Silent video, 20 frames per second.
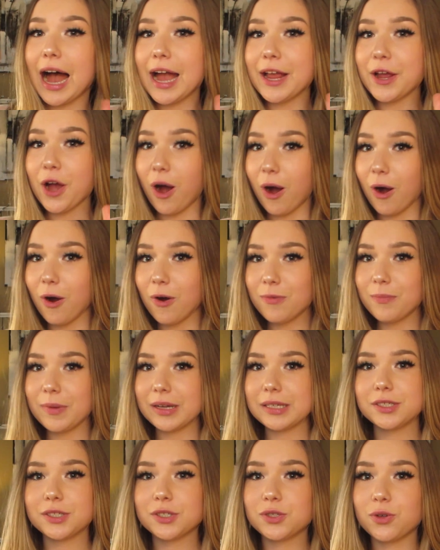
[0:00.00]
I hope
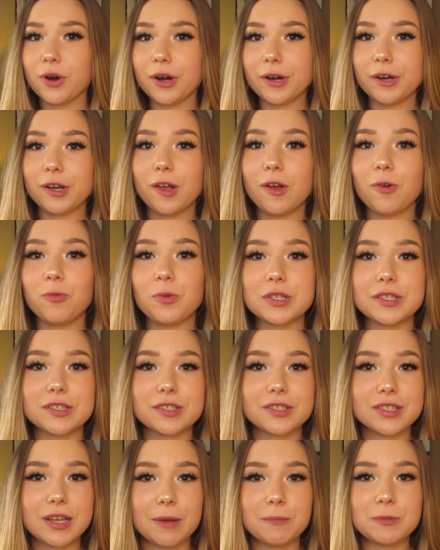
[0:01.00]
my tutorial was
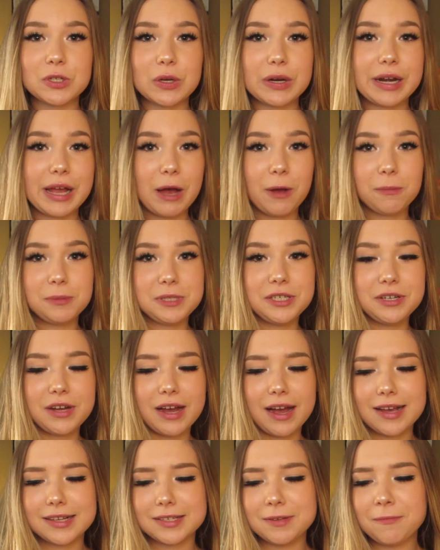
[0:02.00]
some sort of help to you
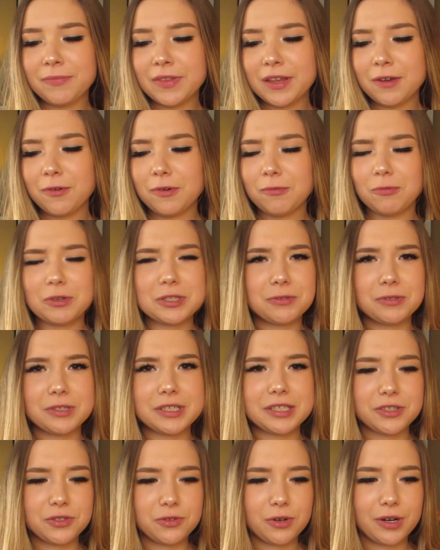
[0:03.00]
guys. Wasn't
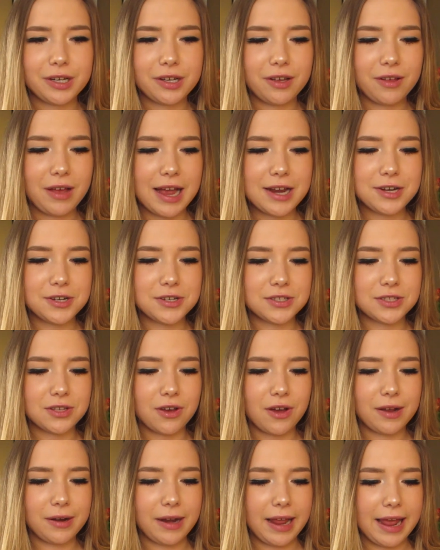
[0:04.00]
really a tutorial, I just
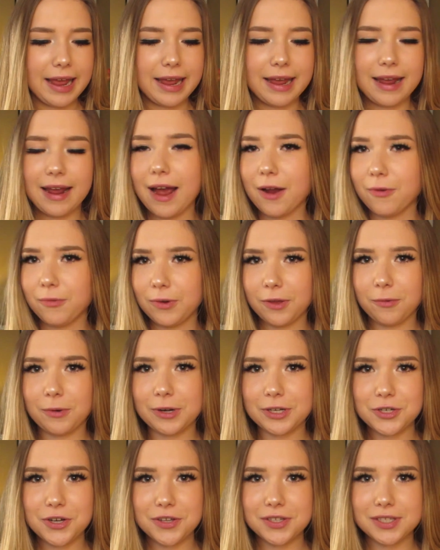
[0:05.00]
thought, hey, I really
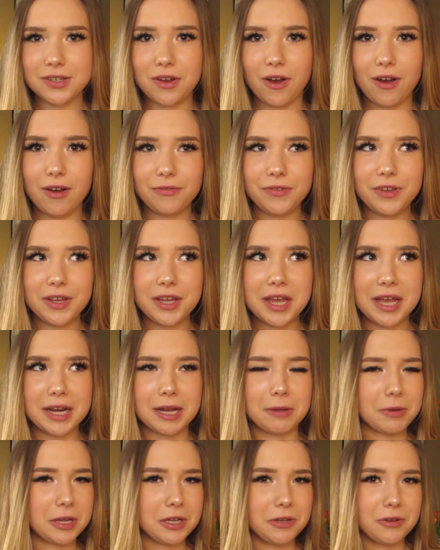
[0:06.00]
wanna try this coffee,
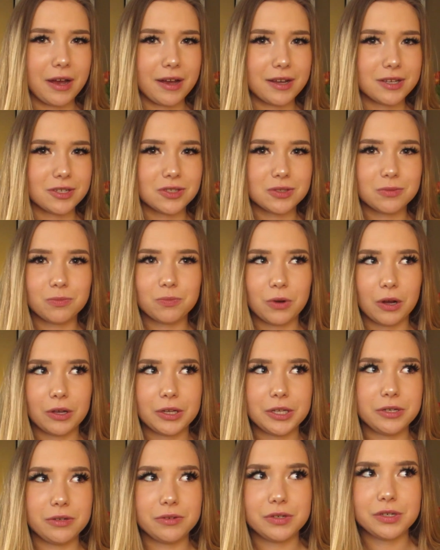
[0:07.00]
and I bet you guys
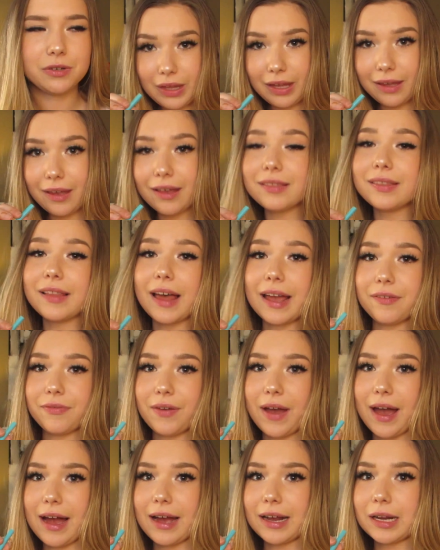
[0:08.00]
probably do too. Life
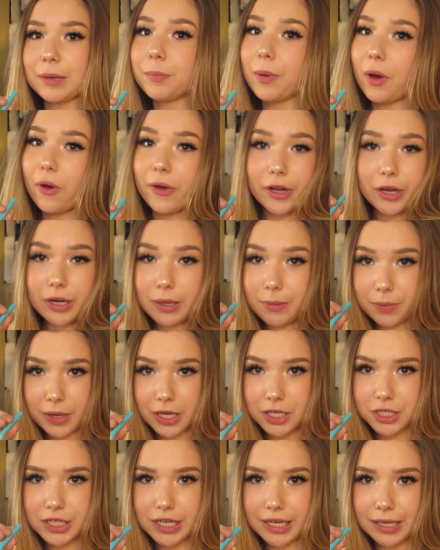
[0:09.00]
hack, balling on a
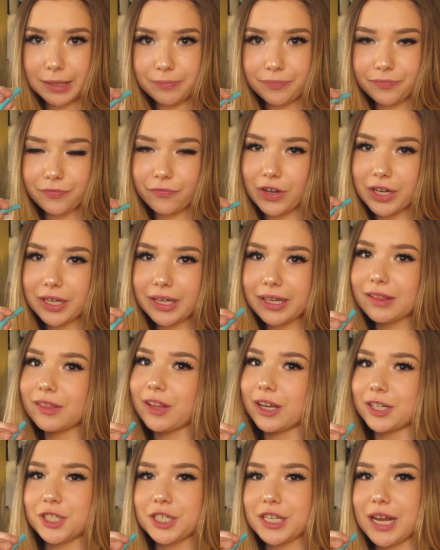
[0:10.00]
budget, fucking
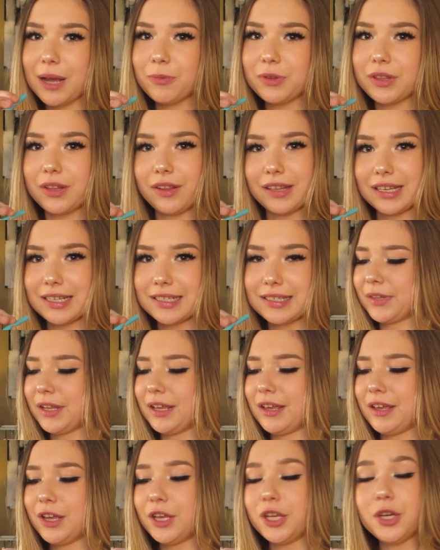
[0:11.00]
lunchtime with Alyssa.
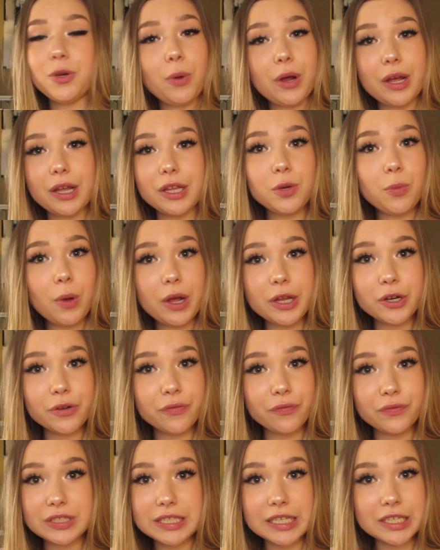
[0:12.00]
You want your
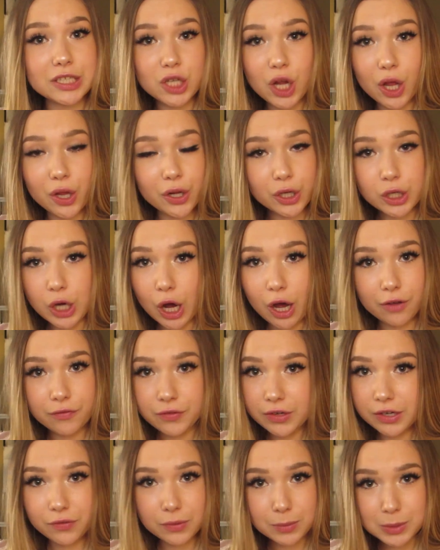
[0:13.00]
$6
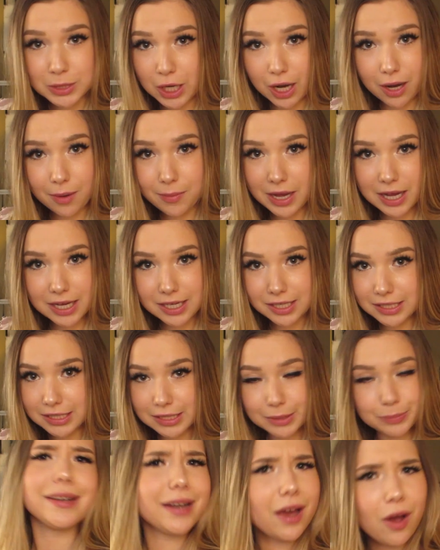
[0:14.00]
coffee from
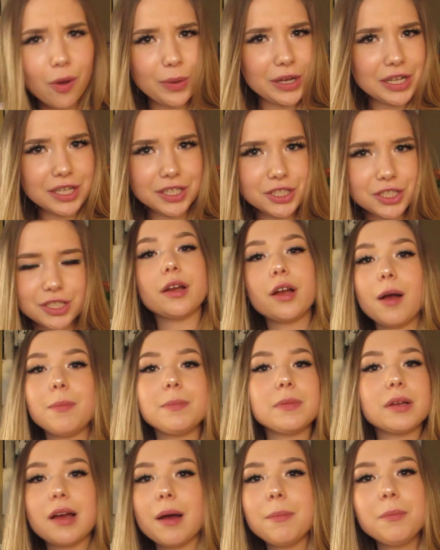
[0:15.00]
Starbucks? No, bitch.
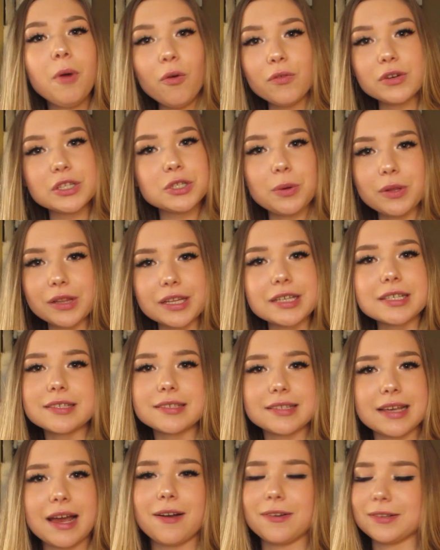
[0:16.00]
Come over to
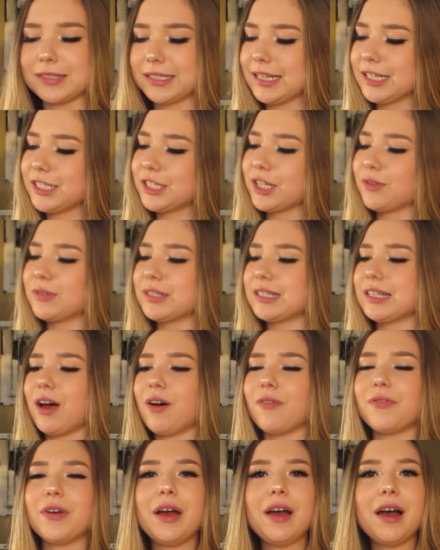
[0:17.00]
Alyssa's house. Get
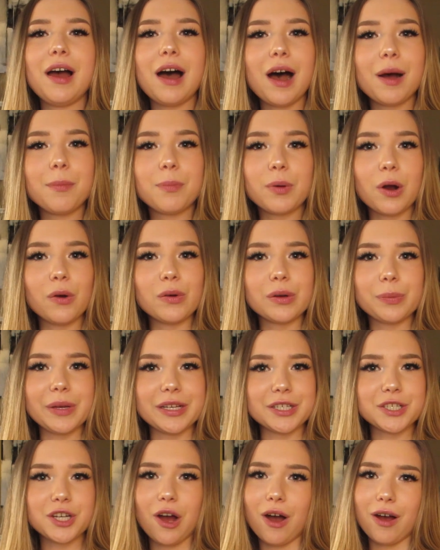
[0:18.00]
yourself a broke
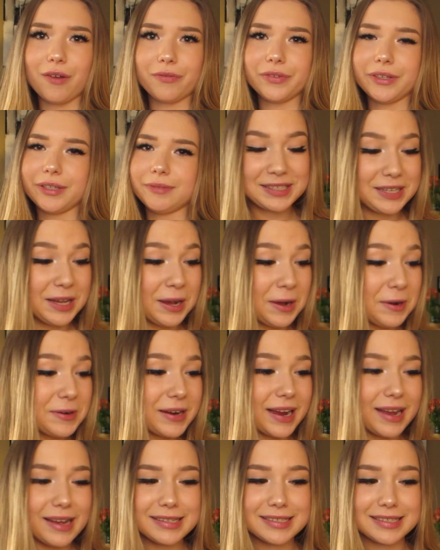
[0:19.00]
bitch coffee. So
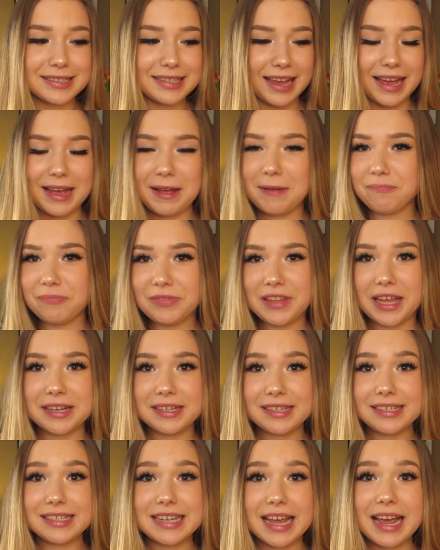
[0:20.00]
guys, at the
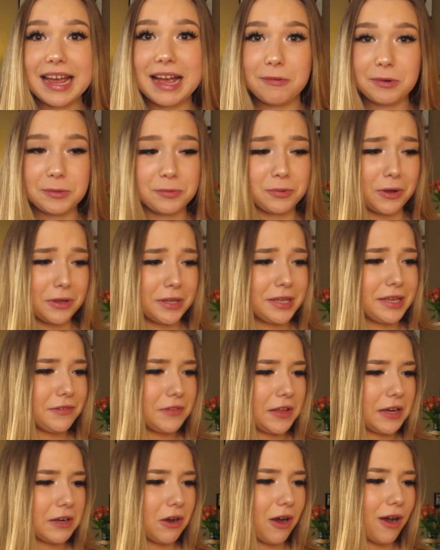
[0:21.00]
end of the day, I would probably
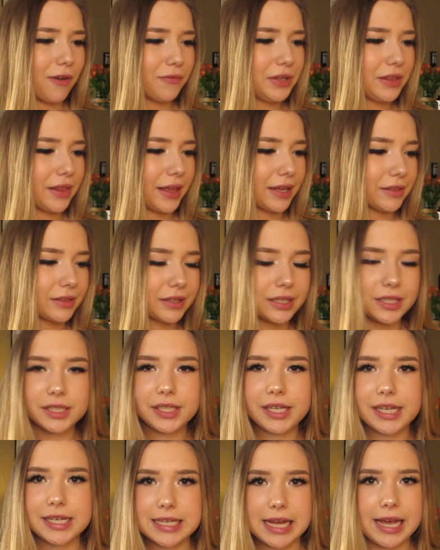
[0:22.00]
give that coffee like
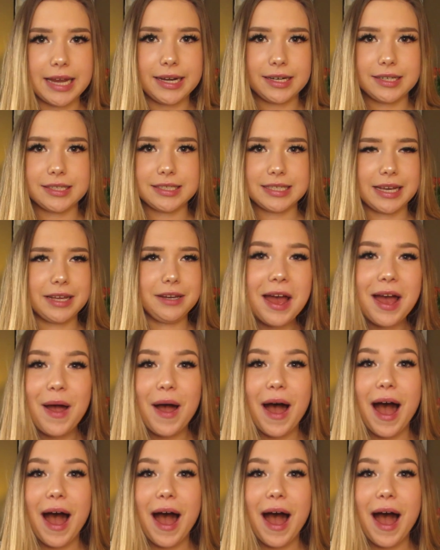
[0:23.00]
literally a 10 out of 10.